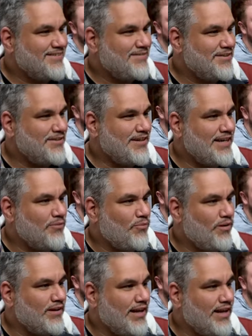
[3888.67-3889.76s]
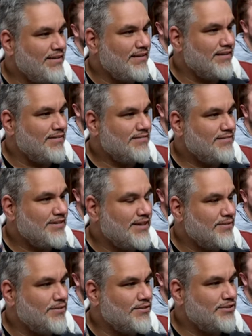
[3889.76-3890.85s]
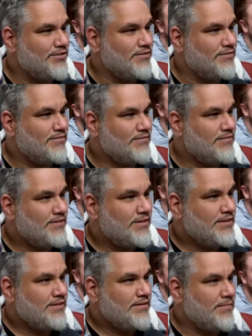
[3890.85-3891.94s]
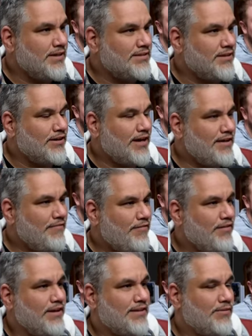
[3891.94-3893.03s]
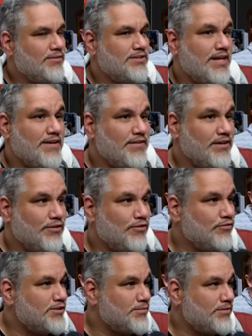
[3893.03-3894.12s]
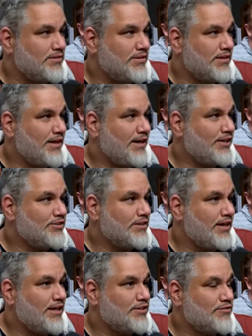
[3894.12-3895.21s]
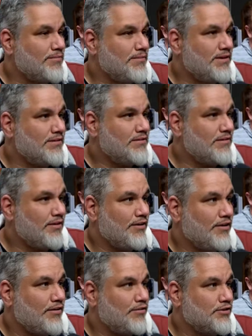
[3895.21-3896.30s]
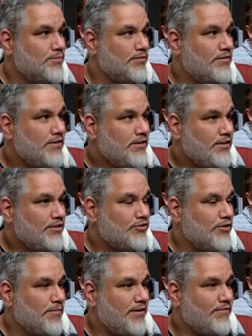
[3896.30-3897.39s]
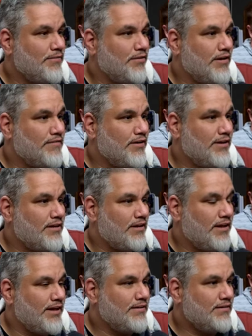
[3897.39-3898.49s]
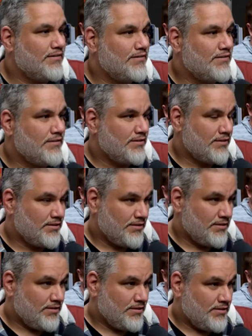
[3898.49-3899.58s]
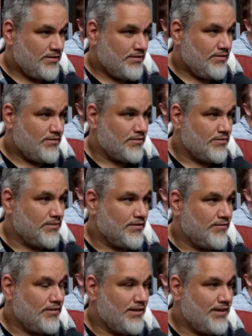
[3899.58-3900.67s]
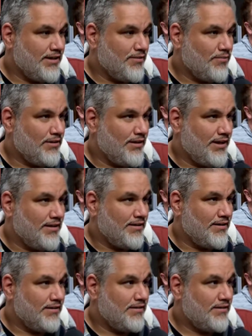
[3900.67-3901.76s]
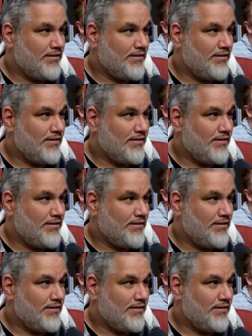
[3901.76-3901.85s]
We do need to hit one land, though, in order to... Because they're, I have a feeling they were saving their Crucible until they can actually cast Strip Mine. So now they're going to go Crucible, Strip Mine from the graveyard, kill a land. So we're going to really need to hit one land here.